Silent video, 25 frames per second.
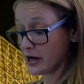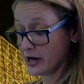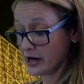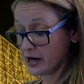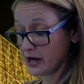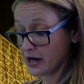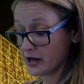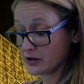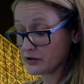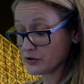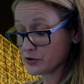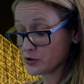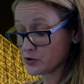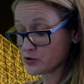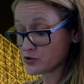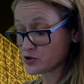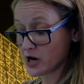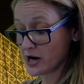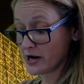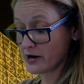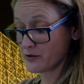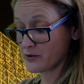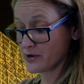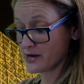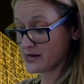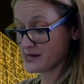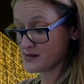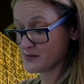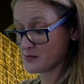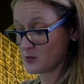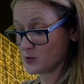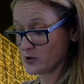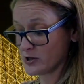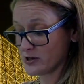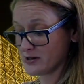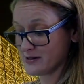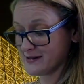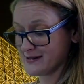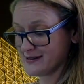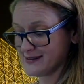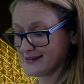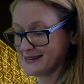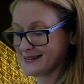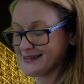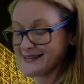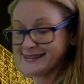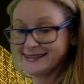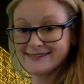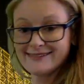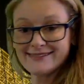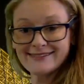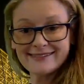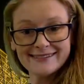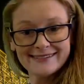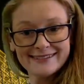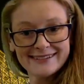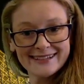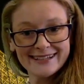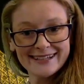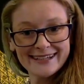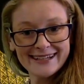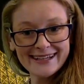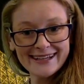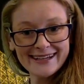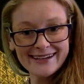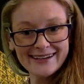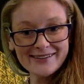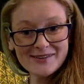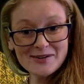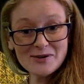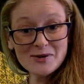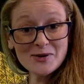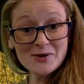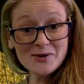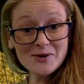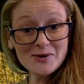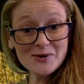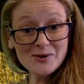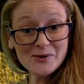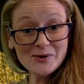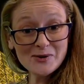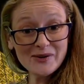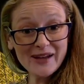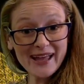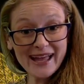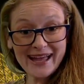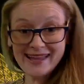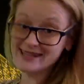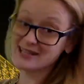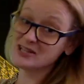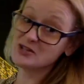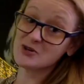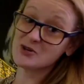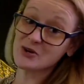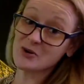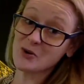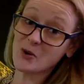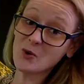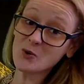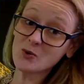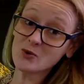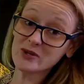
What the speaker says: a little dry erase board. Woo! And then you can hold